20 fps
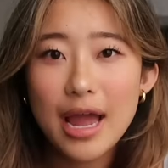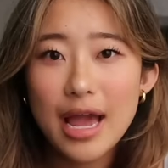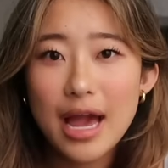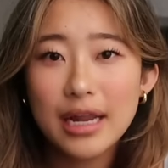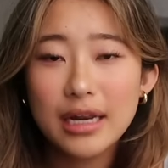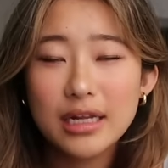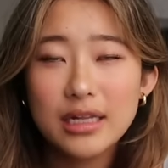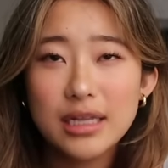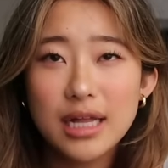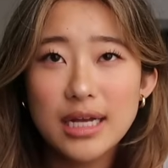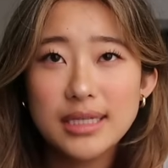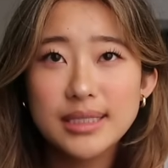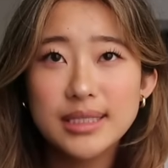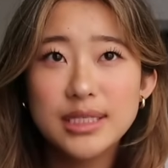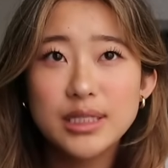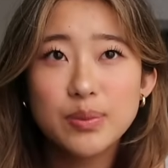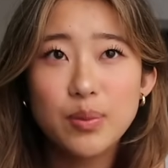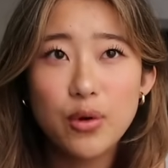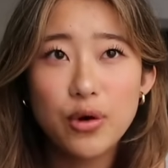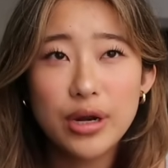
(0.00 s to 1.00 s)
I had a class
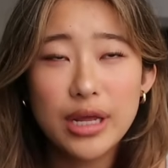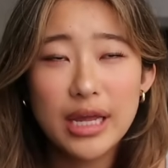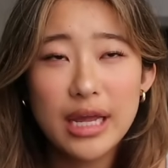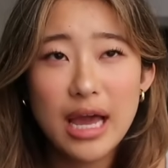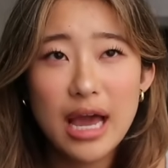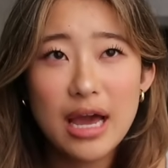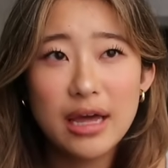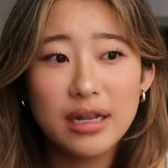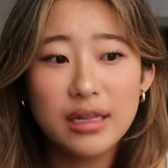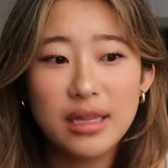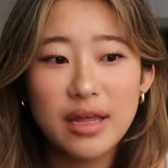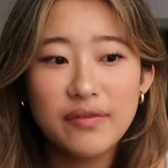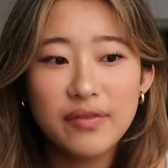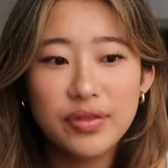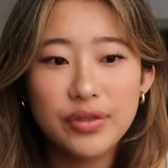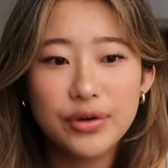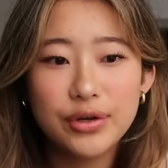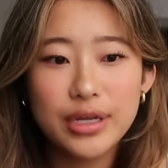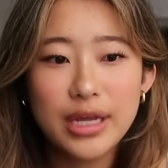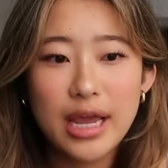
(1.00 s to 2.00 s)
this morning at
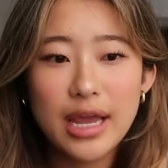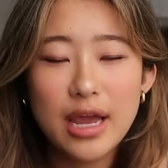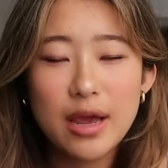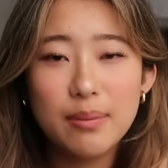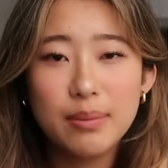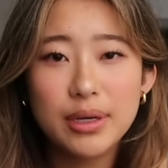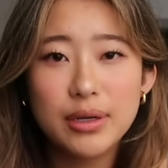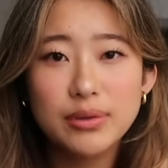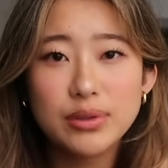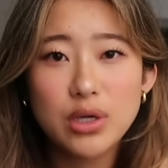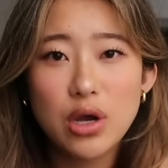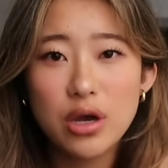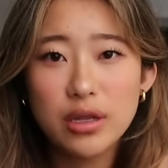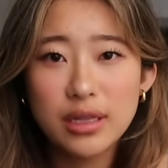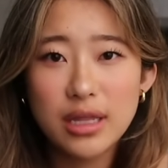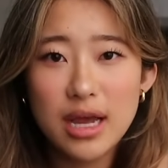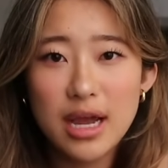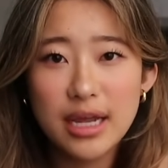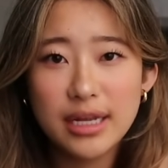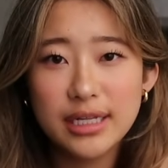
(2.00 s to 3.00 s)
eleven thirty a m but it was
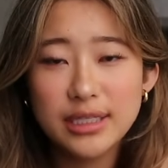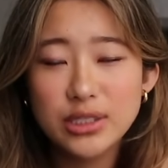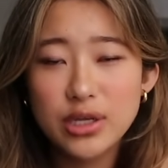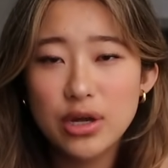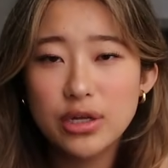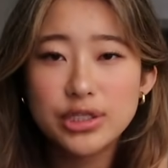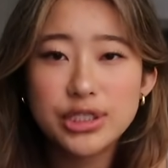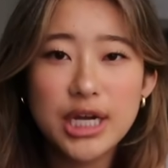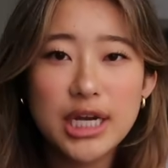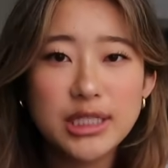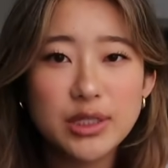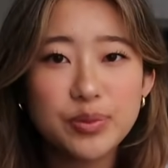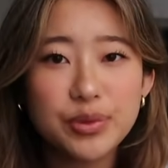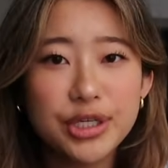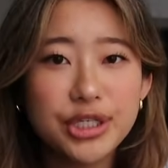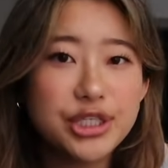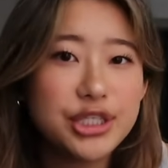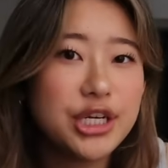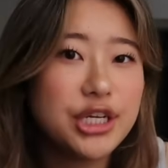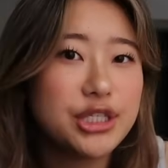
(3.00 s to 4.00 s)
online. It's called Jazz
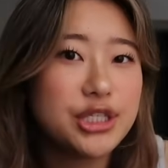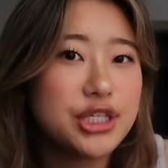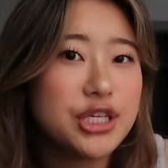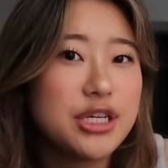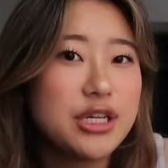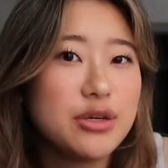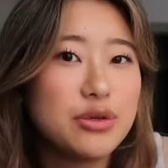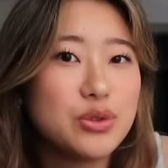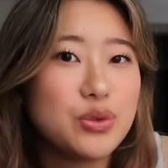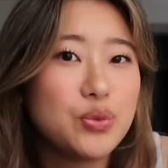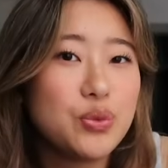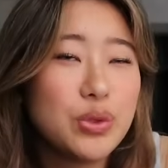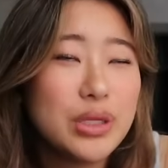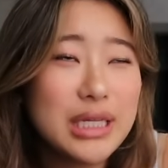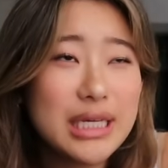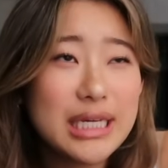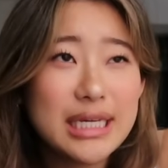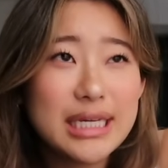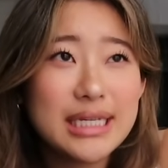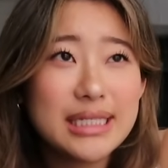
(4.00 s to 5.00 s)
Appreciation. It was
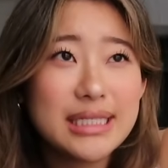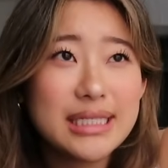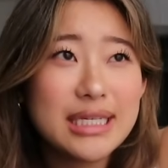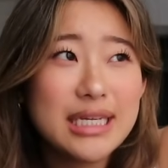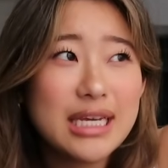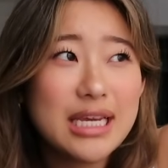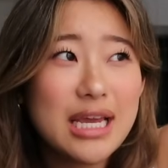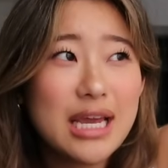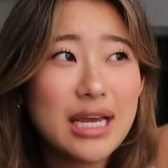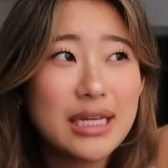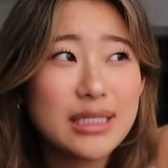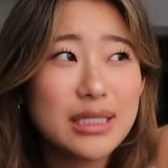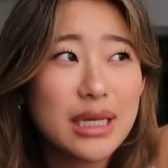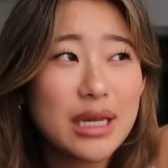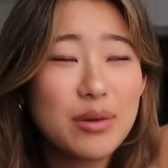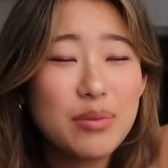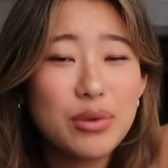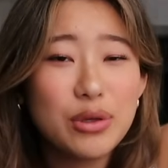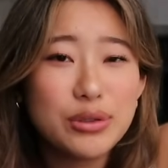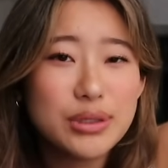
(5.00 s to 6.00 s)
really easy. It's
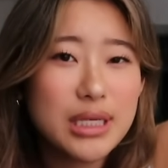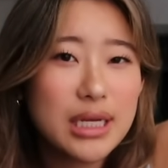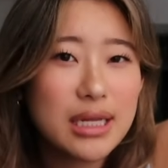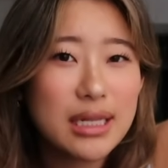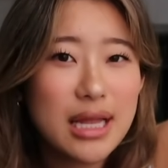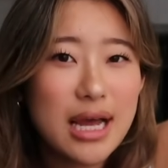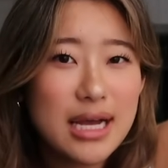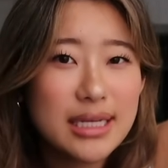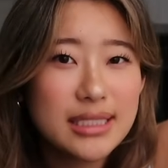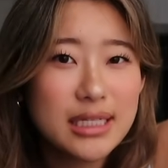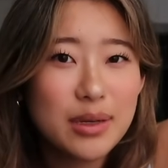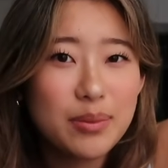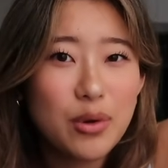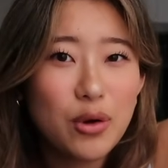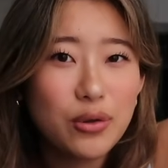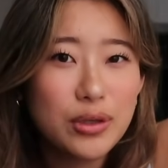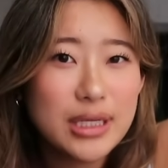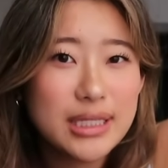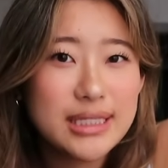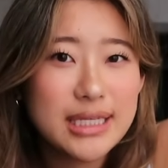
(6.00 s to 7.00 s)
like a music class and I'm
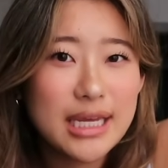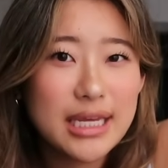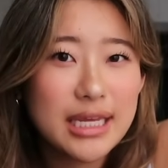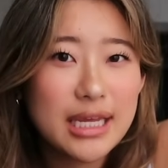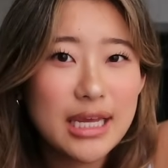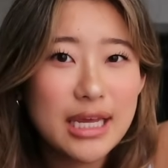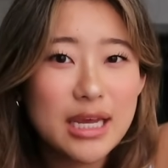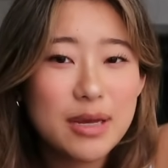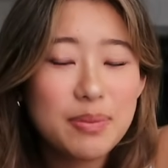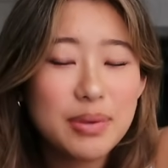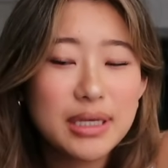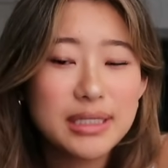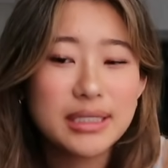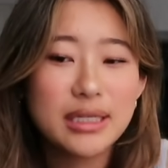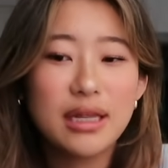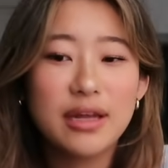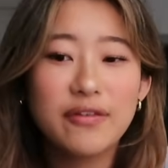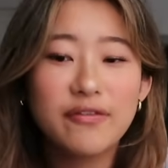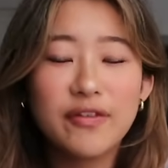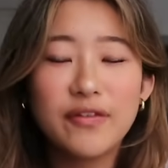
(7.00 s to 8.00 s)
only taking it because
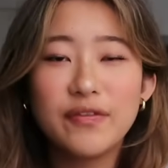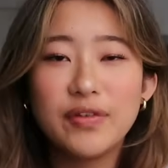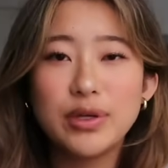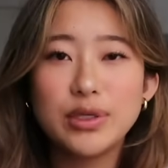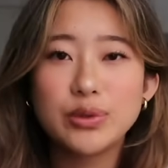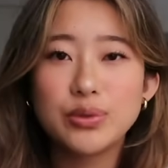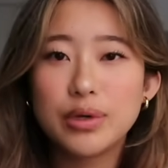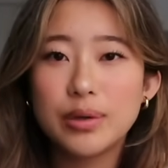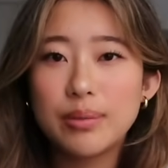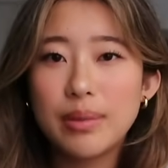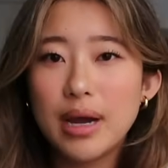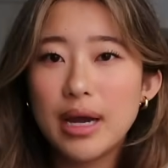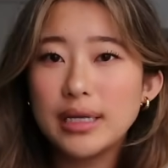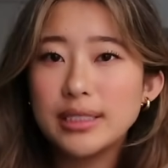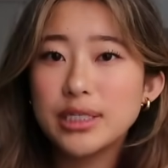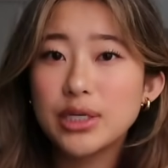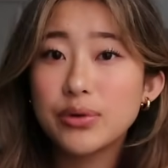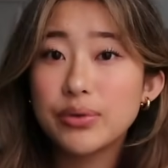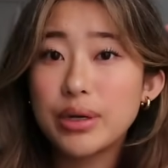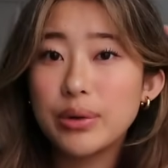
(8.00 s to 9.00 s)
it like fulfills one of my
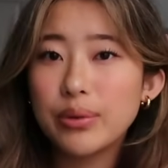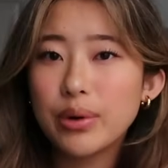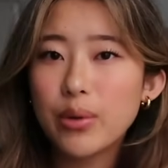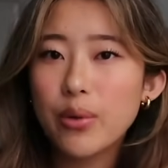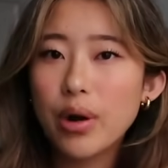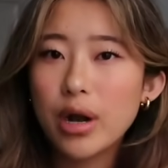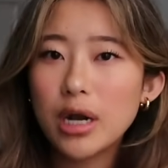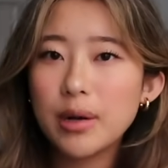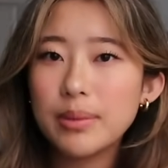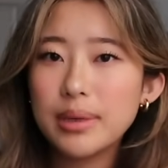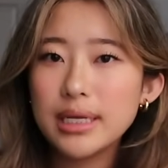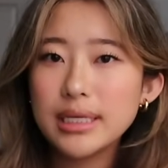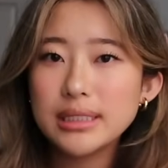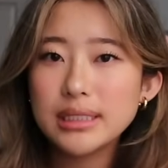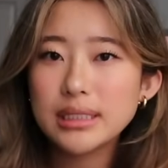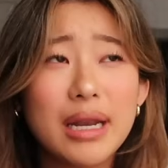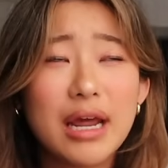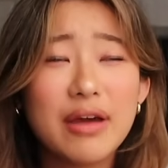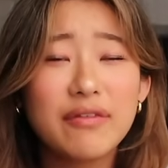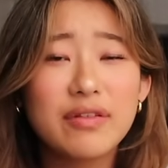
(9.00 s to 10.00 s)
degree
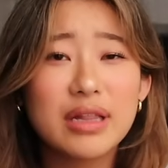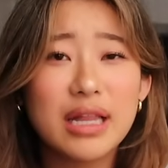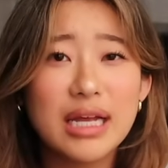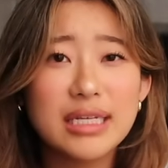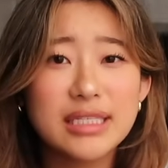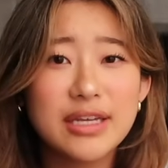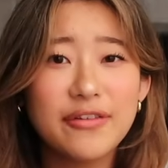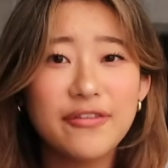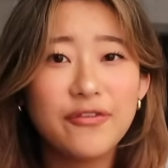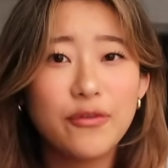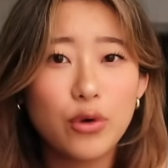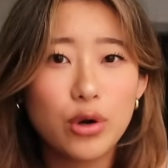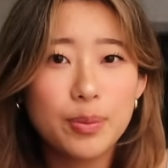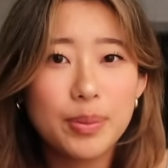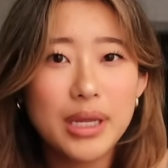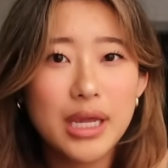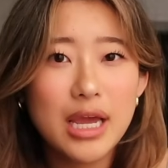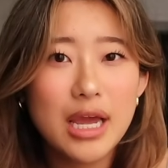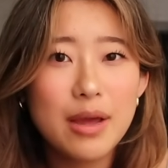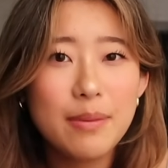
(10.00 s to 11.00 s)
requirements, and I have class at
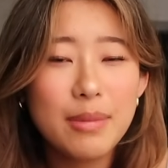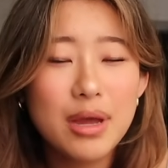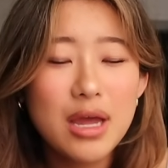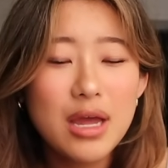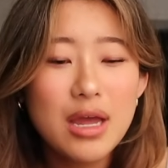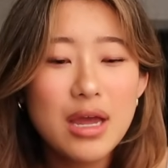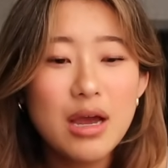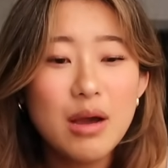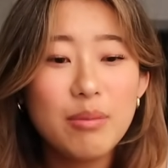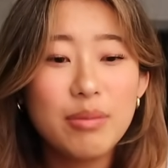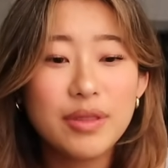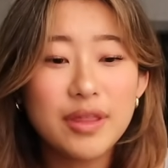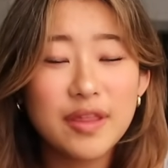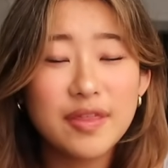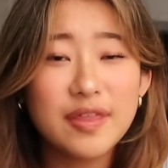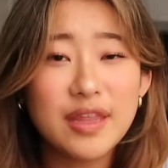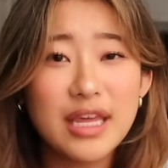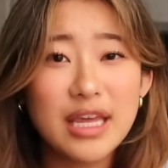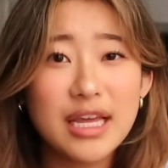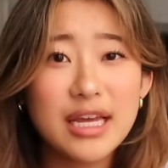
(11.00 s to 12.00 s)
four p m But
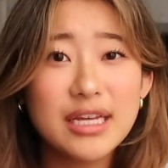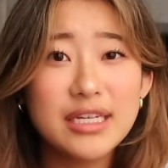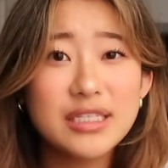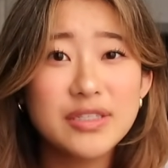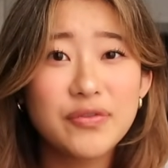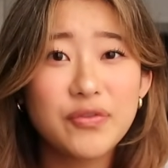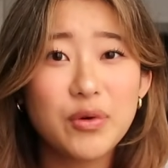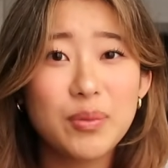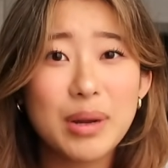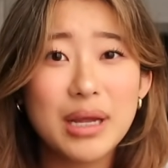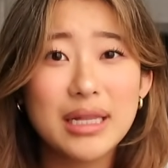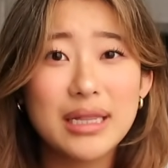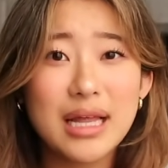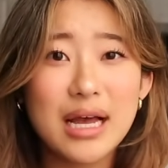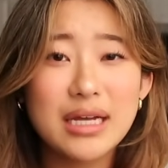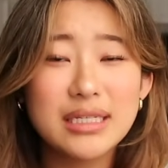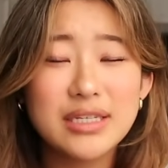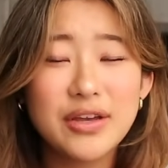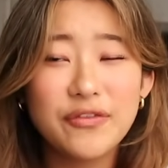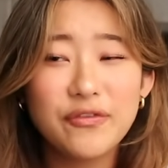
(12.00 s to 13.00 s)
the thing is, for my
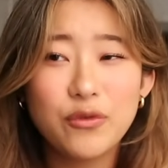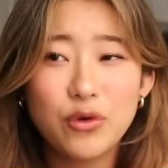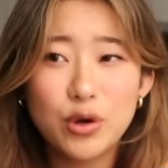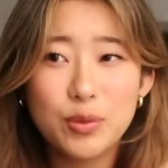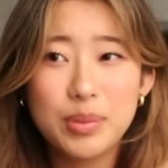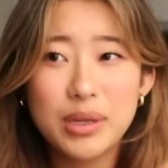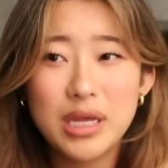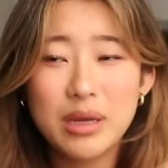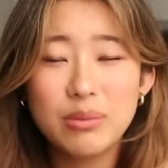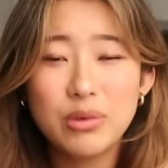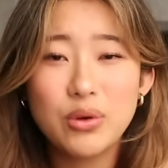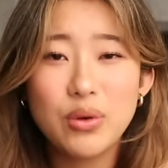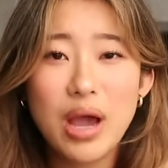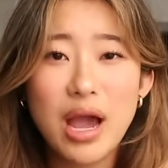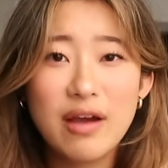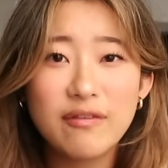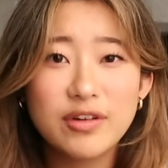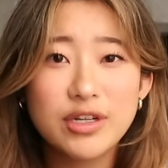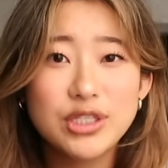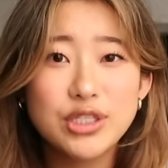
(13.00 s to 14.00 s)
class at four p m you
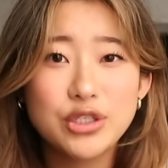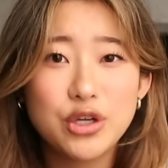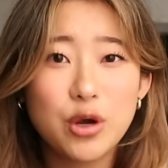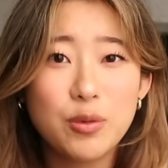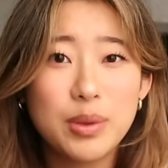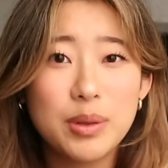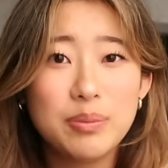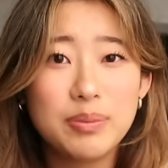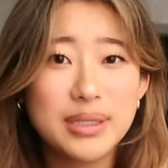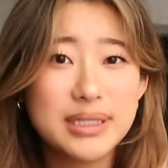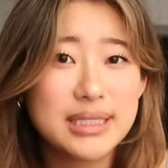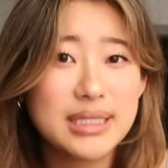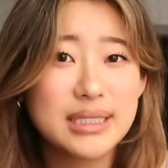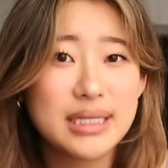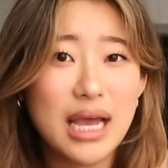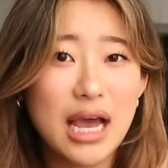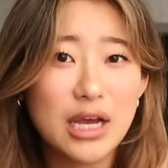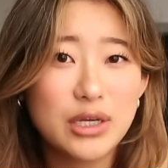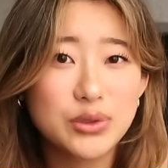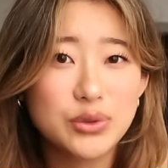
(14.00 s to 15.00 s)
have to show up in
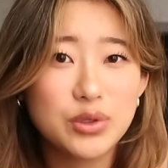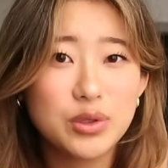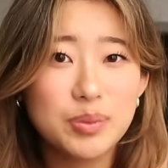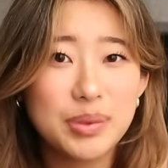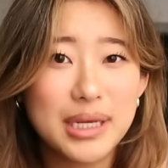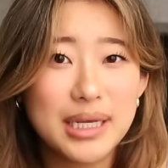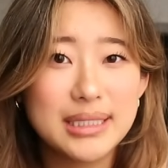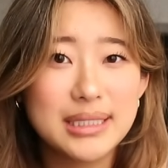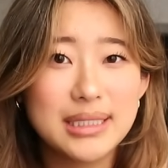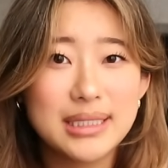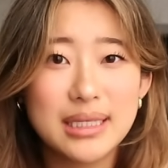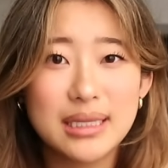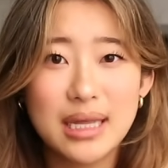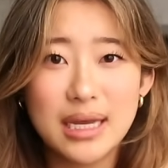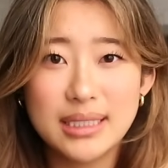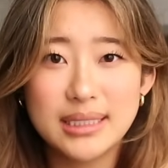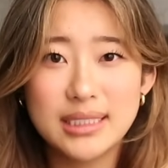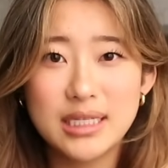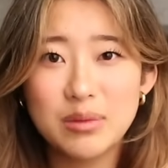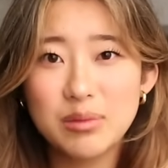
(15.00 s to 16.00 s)
business casual because it's a
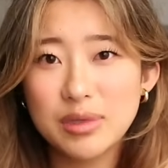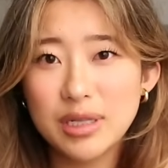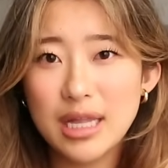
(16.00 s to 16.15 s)
Lyceum